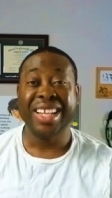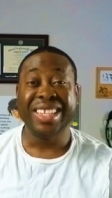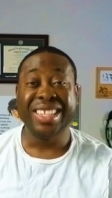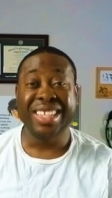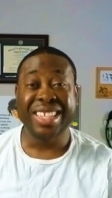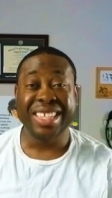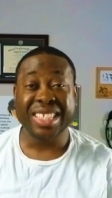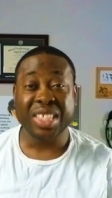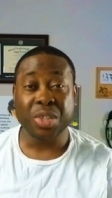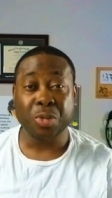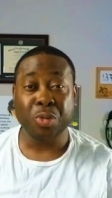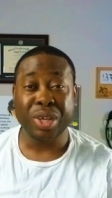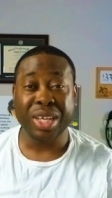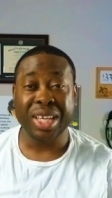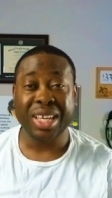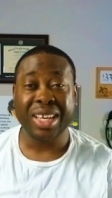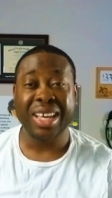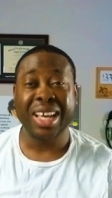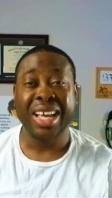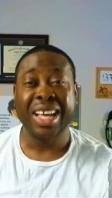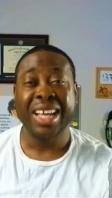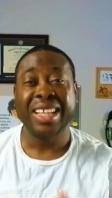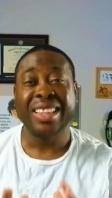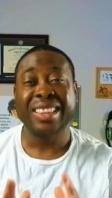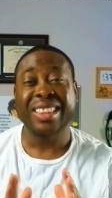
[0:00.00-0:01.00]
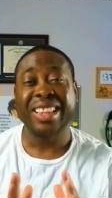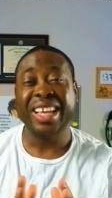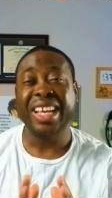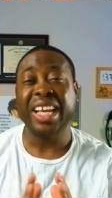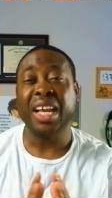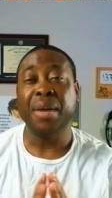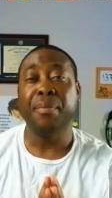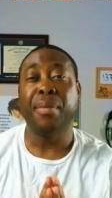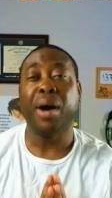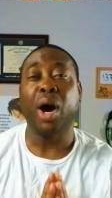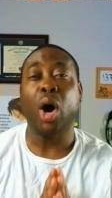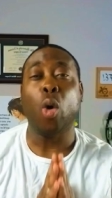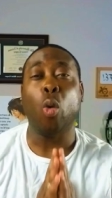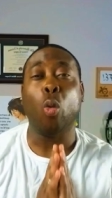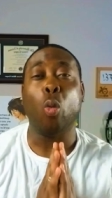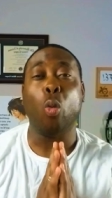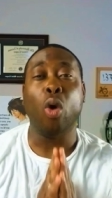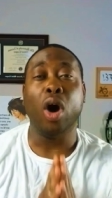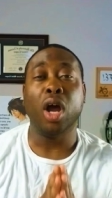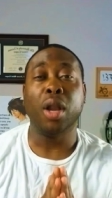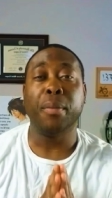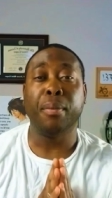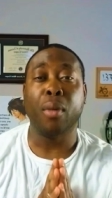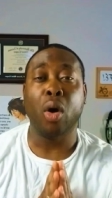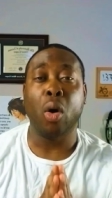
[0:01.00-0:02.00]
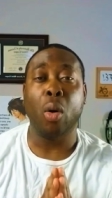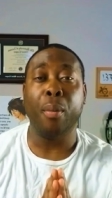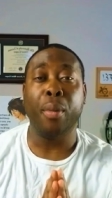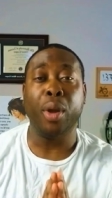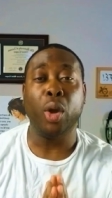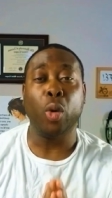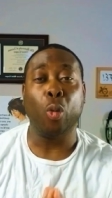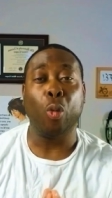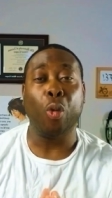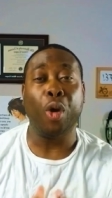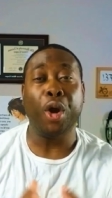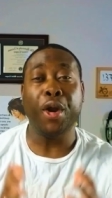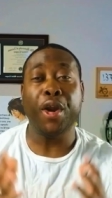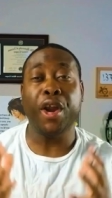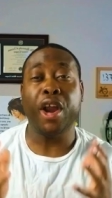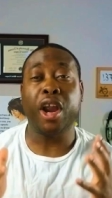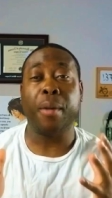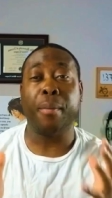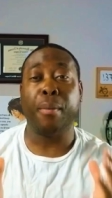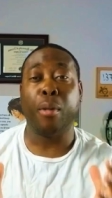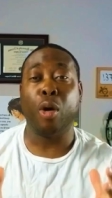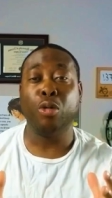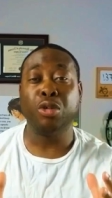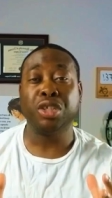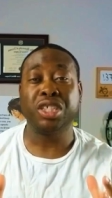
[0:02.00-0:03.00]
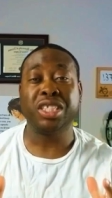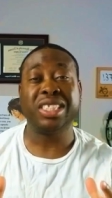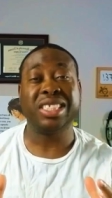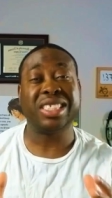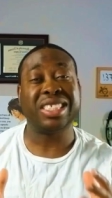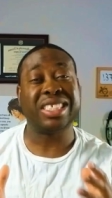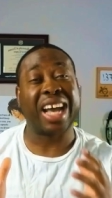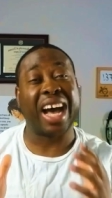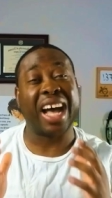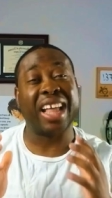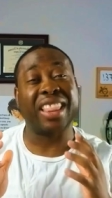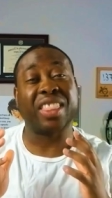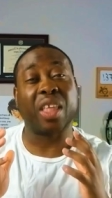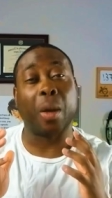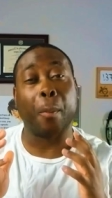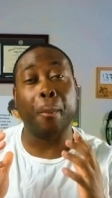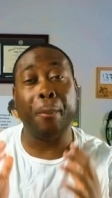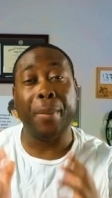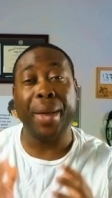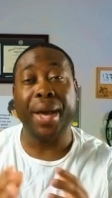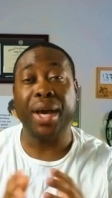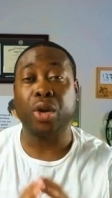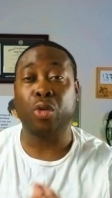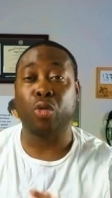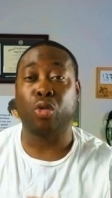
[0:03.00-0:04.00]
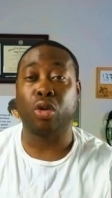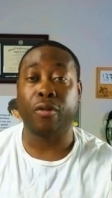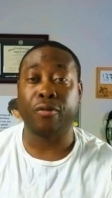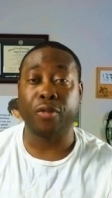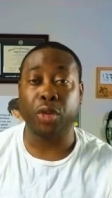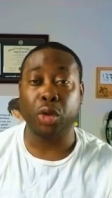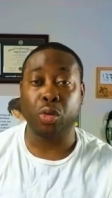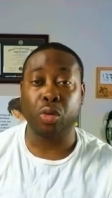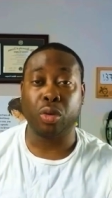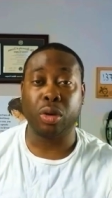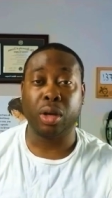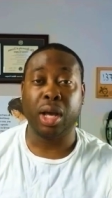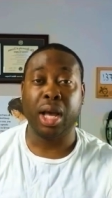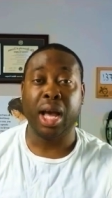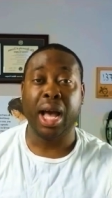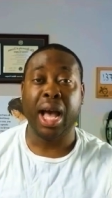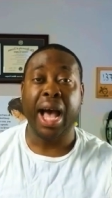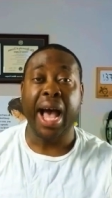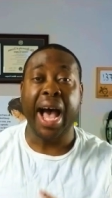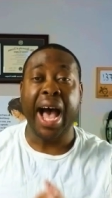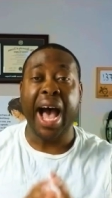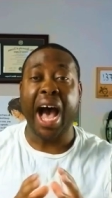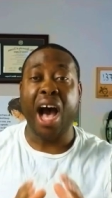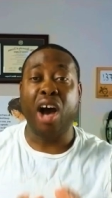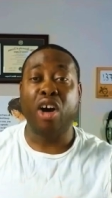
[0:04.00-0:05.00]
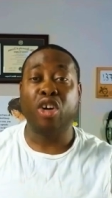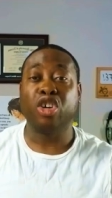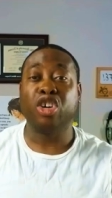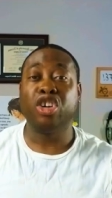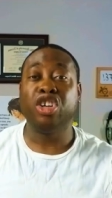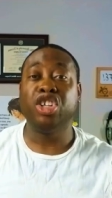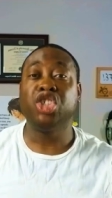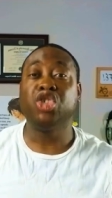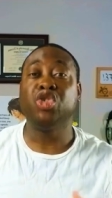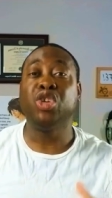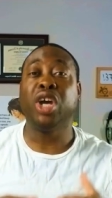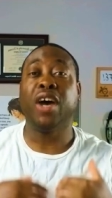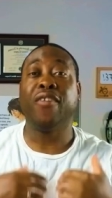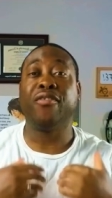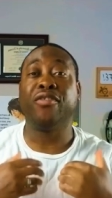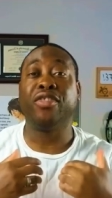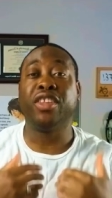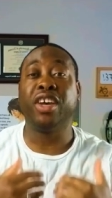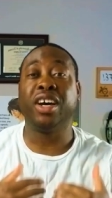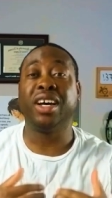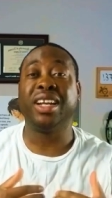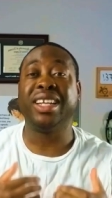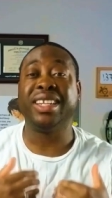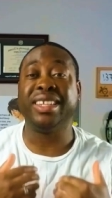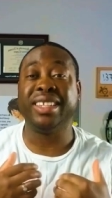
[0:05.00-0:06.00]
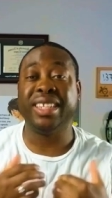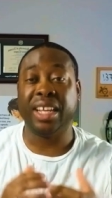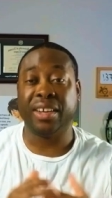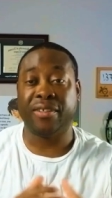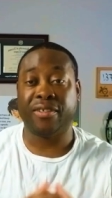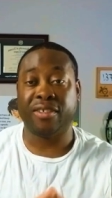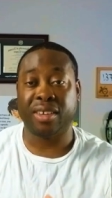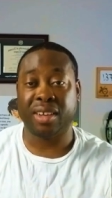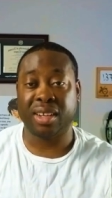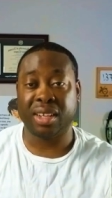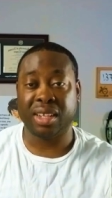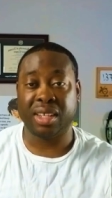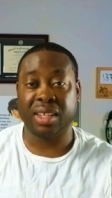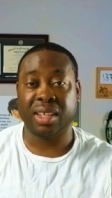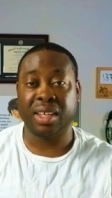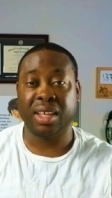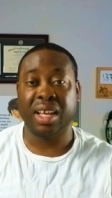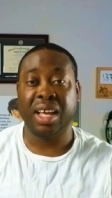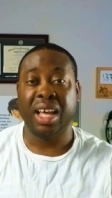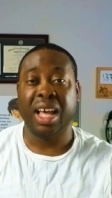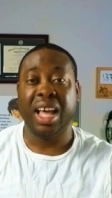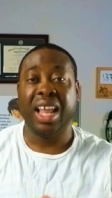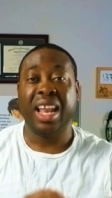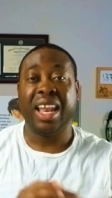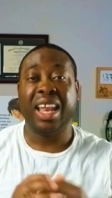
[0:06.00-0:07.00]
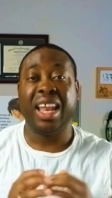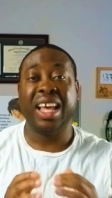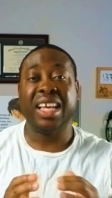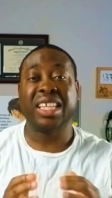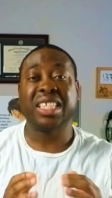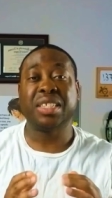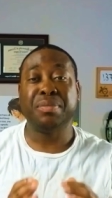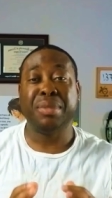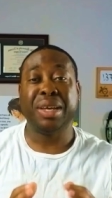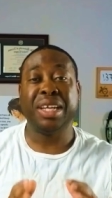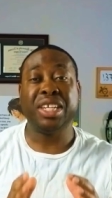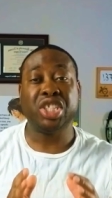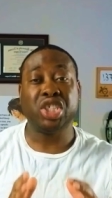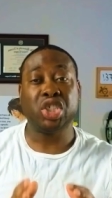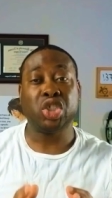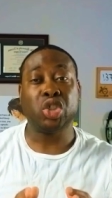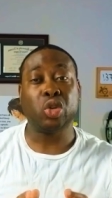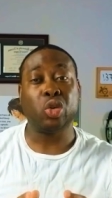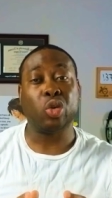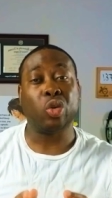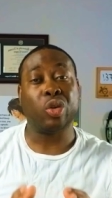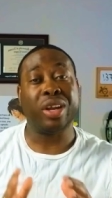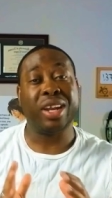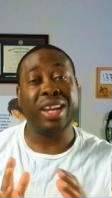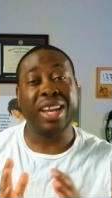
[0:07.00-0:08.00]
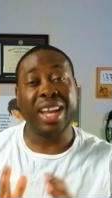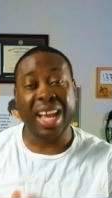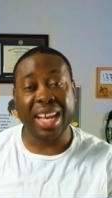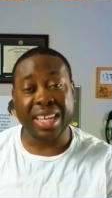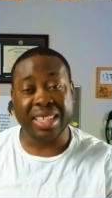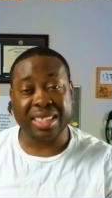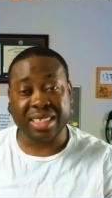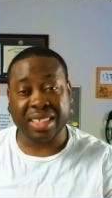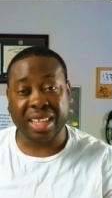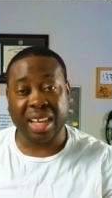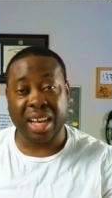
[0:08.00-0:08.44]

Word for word: This week, think about one moment where your emotions got the better of you. How could you have done it differently? Let's make sure next